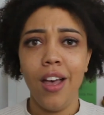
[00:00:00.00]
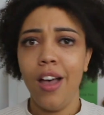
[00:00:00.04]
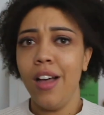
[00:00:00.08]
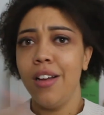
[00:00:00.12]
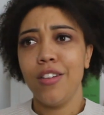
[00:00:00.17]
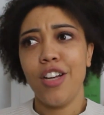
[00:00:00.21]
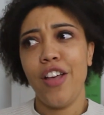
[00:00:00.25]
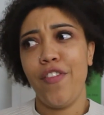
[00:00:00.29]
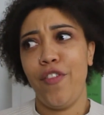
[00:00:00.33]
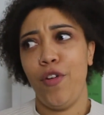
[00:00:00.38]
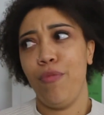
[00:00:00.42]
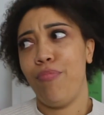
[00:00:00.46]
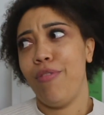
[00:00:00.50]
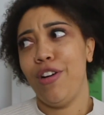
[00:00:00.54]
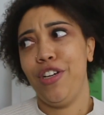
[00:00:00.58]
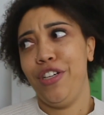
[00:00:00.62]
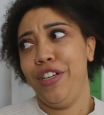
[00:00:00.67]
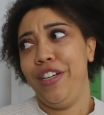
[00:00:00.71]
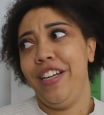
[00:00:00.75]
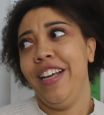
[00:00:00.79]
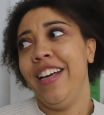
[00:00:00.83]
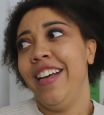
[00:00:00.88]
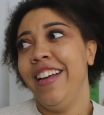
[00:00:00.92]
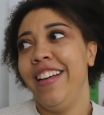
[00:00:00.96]
Don't feel
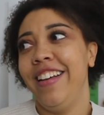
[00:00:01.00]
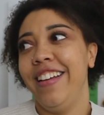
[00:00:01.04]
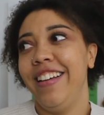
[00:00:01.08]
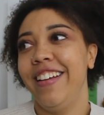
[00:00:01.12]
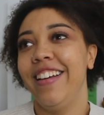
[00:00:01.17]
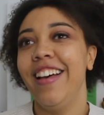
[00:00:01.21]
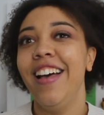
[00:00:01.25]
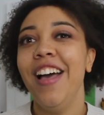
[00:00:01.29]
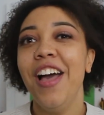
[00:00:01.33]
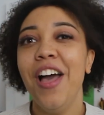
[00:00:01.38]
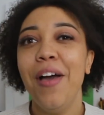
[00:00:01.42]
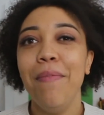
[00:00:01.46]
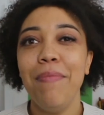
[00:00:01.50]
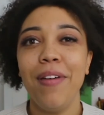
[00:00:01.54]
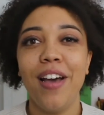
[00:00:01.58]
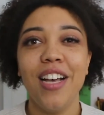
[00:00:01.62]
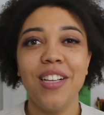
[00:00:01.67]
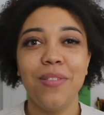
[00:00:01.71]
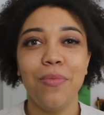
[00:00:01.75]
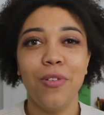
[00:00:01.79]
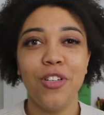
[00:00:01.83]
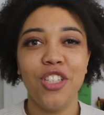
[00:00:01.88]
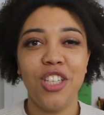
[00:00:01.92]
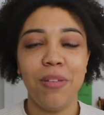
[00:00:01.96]
pressured.
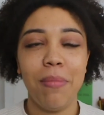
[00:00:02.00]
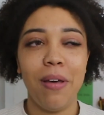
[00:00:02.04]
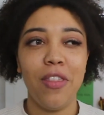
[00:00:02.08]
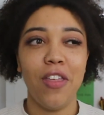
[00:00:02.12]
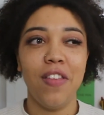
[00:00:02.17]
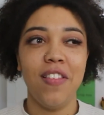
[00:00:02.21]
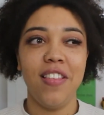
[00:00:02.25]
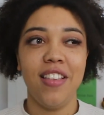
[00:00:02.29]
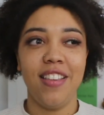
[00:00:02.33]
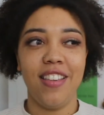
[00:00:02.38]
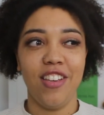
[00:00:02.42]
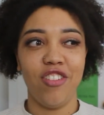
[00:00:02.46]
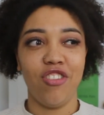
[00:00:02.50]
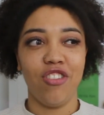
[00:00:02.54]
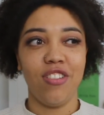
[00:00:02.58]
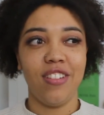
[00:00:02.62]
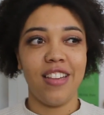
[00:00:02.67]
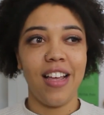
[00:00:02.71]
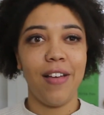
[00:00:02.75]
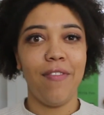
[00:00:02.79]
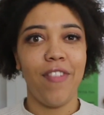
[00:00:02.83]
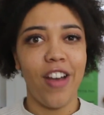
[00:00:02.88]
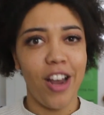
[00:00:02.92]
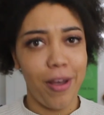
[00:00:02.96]
Because once you make those decisions,
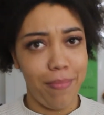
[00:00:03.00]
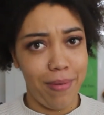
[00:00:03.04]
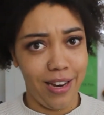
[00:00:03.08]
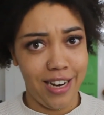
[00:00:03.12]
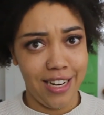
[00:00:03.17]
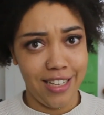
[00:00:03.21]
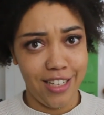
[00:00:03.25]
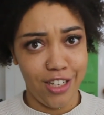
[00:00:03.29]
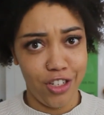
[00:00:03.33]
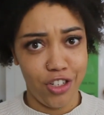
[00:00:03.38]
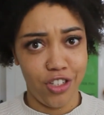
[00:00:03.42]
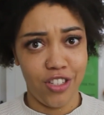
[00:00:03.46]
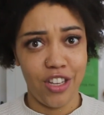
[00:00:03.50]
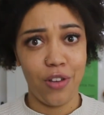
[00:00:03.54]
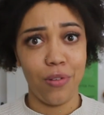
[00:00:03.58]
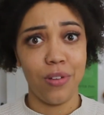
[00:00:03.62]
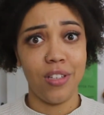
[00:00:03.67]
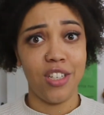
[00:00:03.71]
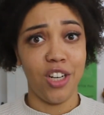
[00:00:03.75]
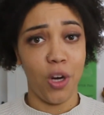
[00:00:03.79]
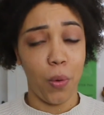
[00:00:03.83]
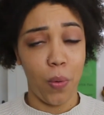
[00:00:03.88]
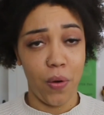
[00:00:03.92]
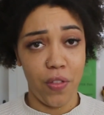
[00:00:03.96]
they're very big decisions that you're
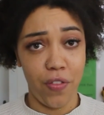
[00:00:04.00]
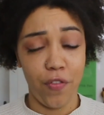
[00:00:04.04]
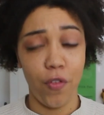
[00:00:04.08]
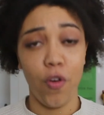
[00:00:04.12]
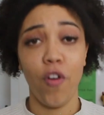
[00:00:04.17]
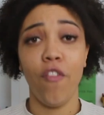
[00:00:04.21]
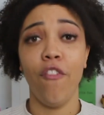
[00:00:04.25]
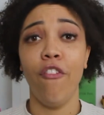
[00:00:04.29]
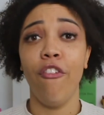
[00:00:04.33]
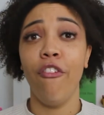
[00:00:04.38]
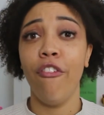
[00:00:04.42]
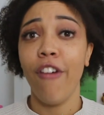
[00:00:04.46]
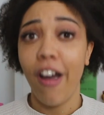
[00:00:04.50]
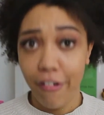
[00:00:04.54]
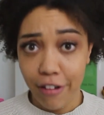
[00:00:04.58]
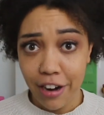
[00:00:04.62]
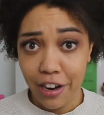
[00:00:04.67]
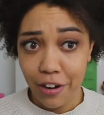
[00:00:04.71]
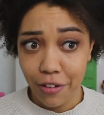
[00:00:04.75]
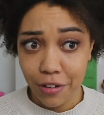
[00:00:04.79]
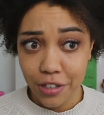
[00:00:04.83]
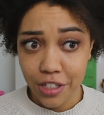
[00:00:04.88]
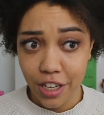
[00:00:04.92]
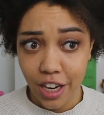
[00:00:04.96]
stuck with for a very
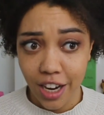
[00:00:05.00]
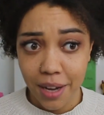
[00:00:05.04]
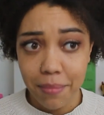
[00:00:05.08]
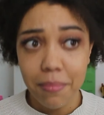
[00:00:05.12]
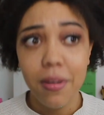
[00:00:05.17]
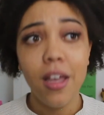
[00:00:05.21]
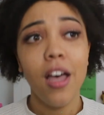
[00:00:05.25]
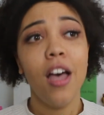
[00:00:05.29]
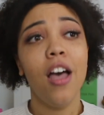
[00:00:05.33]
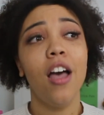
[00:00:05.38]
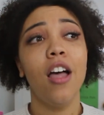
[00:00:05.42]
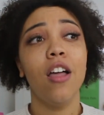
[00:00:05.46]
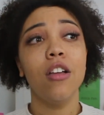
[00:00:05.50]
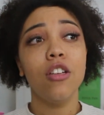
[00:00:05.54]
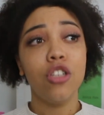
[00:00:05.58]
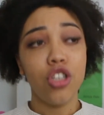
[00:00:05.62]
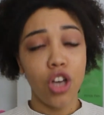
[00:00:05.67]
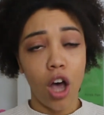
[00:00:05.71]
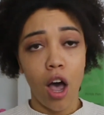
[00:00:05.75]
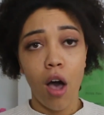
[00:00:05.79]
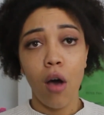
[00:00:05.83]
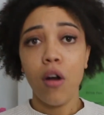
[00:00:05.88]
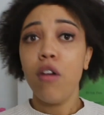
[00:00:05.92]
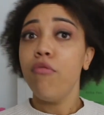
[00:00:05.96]
long time.
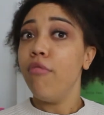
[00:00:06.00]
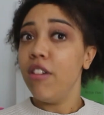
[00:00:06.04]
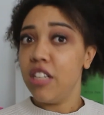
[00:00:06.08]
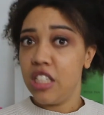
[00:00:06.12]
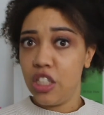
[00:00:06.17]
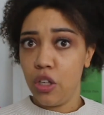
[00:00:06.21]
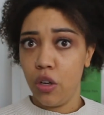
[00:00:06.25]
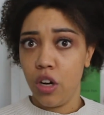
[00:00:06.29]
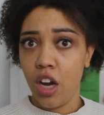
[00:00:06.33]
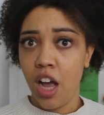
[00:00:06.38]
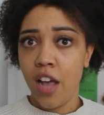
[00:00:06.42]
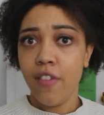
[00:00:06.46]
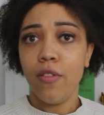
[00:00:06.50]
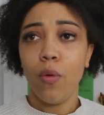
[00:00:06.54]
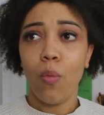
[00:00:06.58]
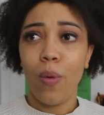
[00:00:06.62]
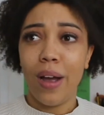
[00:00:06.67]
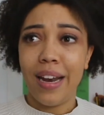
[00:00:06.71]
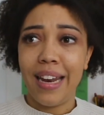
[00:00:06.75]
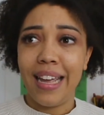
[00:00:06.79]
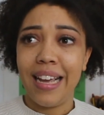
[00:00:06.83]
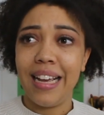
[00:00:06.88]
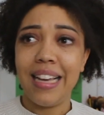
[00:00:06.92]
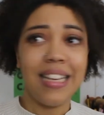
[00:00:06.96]
Child, rest of your life.
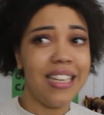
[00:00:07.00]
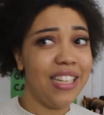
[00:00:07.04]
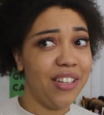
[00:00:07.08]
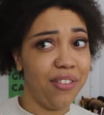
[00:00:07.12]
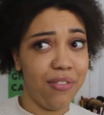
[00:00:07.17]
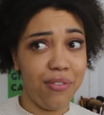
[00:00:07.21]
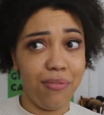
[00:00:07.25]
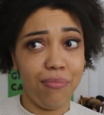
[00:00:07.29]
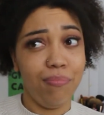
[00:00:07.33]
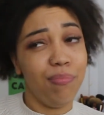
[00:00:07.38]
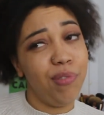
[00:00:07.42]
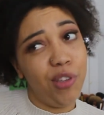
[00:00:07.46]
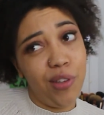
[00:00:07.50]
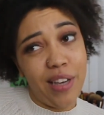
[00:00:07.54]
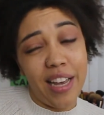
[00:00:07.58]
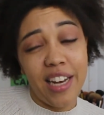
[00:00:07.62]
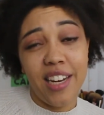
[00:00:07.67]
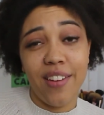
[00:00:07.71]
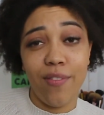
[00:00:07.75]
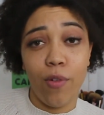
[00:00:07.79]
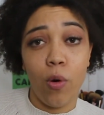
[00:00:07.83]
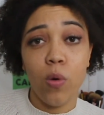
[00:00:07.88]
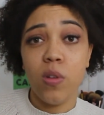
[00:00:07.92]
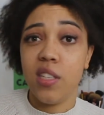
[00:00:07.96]
Wedding, until you get
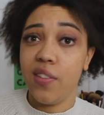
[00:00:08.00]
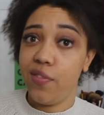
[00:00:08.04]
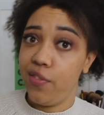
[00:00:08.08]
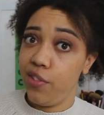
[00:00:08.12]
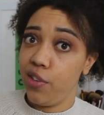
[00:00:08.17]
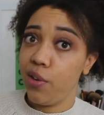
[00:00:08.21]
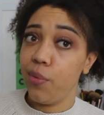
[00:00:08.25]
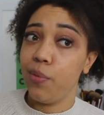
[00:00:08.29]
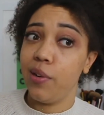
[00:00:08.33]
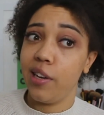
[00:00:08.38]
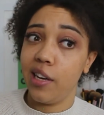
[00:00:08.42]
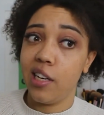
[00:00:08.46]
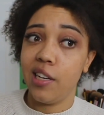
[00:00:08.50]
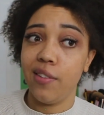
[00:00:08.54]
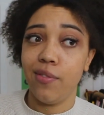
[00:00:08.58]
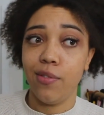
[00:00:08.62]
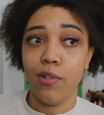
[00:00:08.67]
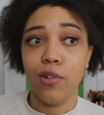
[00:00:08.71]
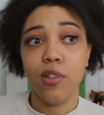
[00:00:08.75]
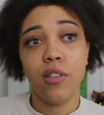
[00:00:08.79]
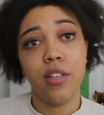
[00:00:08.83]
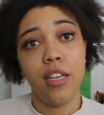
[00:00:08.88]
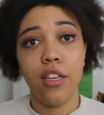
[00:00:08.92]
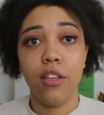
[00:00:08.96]
divorced. If you don't want to get
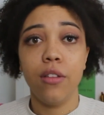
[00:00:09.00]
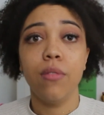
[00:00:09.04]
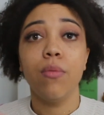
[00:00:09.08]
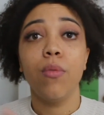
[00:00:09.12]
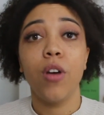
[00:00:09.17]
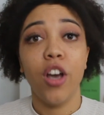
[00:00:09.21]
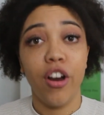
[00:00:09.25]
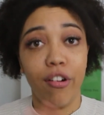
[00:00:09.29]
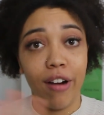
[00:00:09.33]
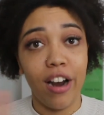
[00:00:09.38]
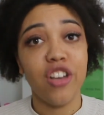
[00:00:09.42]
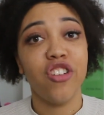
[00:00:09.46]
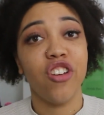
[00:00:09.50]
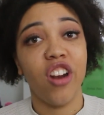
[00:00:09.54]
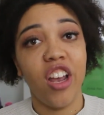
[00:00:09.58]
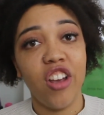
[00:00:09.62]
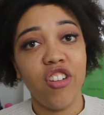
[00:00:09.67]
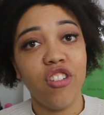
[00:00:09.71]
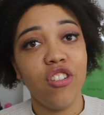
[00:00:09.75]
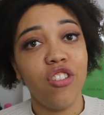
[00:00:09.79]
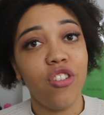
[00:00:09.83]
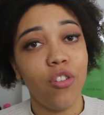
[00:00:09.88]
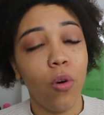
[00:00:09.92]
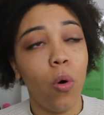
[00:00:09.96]
divorced, then
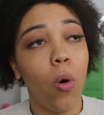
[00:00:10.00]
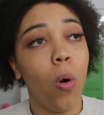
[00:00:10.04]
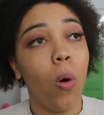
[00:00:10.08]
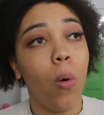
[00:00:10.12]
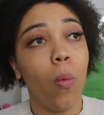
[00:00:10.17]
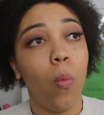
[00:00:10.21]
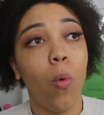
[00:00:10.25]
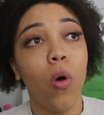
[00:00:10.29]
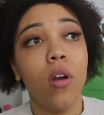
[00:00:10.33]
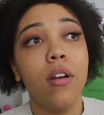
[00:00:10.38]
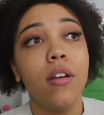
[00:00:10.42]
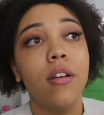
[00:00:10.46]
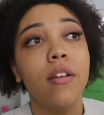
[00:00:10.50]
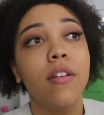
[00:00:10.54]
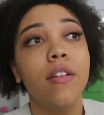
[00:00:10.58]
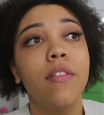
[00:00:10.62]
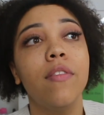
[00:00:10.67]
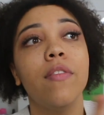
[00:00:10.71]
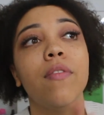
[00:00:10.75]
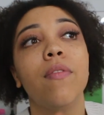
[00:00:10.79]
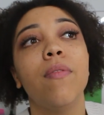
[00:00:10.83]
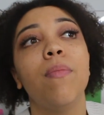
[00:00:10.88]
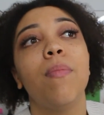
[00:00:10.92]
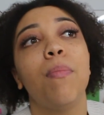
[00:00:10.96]
congratulations, you're one
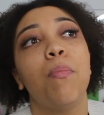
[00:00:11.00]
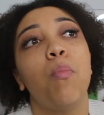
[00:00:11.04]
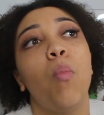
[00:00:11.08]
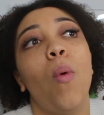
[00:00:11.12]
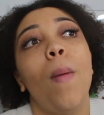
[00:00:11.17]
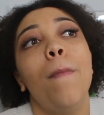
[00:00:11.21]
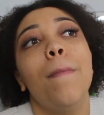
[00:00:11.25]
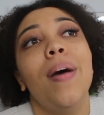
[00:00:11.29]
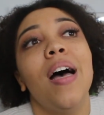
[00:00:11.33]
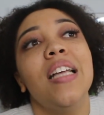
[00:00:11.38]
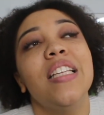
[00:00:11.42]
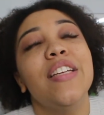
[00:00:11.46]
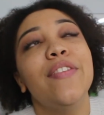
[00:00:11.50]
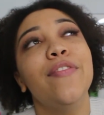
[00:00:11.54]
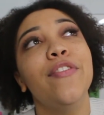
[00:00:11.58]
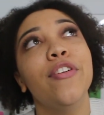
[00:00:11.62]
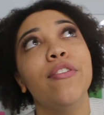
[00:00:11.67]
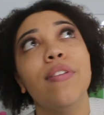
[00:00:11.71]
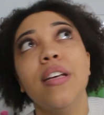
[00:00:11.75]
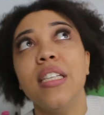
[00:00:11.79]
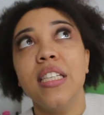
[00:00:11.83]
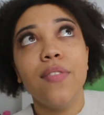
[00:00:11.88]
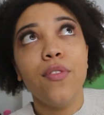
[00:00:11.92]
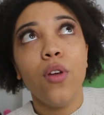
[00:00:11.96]
person for the
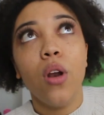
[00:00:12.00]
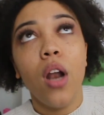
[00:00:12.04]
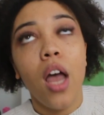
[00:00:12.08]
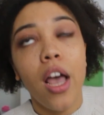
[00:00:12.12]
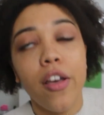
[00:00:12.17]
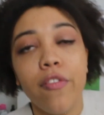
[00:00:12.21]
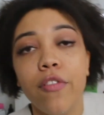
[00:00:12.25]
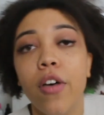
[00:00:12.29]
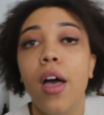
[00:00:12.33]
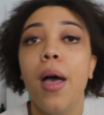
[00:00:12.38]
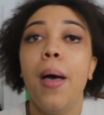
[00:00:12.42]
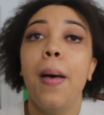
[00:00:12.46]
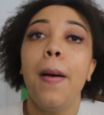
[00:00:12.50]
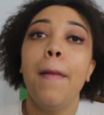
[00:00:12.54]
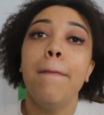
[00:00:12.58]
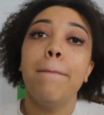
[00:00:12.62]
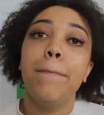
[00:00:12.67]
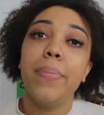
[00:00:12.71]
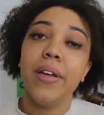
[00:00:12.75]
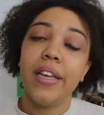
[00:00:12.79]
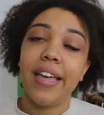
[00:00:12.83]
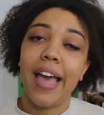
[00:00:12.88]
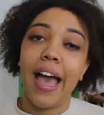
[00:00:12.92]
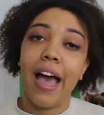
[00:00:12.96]
rest of your life.
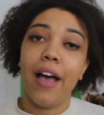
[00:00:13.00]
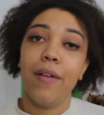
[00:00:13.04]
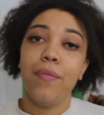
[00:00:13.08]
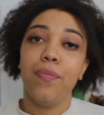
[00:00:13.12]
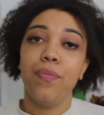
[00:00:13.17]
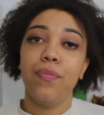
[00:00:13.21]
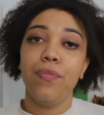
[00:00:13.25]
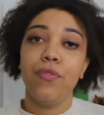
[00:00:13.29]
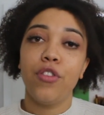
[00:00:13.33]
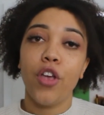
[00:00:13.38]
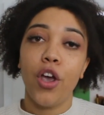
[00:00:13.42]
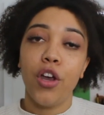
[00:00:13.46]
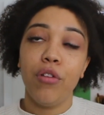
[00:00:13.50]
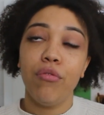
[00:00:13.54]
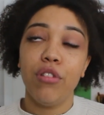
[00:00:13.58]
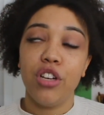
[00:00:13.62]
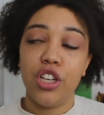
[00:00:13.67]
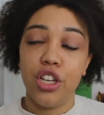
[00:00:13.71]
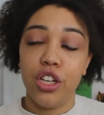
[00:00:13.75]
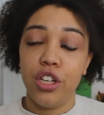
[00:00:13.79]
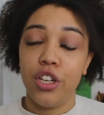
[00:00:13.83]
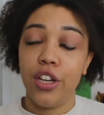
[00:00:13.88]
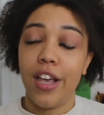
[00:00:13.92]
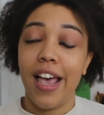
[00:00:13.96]
But yeah, don't rush
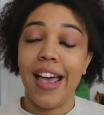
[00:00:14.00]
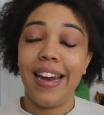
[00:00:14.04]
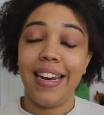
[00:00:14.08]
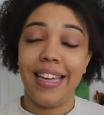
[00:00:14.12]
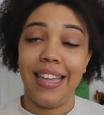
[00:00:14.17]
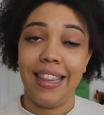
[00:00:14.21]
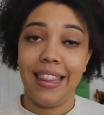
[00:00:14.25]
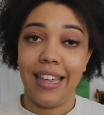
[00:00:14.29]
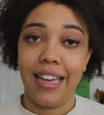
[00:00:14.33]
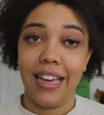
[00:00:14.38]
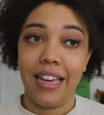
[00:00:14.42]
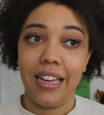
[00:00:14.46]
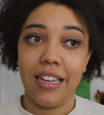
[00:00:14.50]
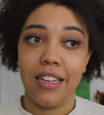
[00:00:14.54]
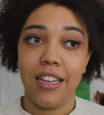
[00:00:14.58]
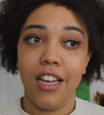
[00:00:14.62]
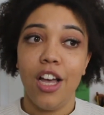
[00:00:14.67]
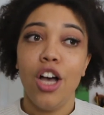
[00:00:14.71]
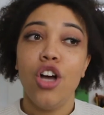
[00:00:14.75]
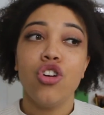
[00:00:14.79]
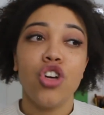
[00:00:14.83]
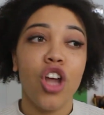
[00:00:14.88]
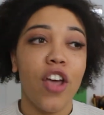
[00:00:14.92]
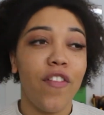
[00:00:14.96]
into anything.
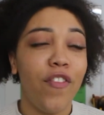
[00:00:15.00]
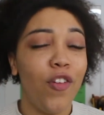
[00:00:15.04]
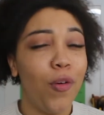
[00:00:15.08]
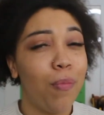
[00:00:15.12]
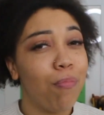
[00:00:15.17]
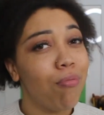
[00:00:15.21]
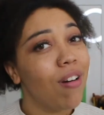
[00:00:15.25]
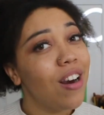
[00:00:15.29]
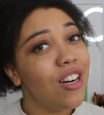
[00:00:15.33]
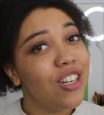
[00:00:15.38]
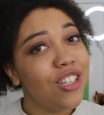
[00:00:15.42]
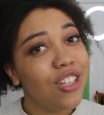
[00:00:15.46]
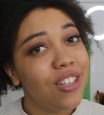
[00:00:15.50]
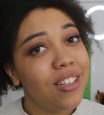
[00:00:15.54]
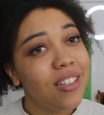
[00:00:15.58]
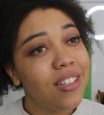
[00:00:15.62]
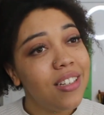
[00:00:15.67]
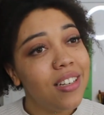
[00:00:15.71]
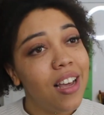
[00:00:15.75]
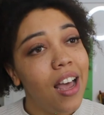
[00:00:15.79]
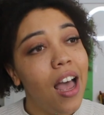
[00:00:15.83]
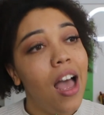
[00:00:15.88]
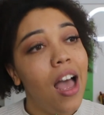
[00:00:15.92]
Don't feel pressured.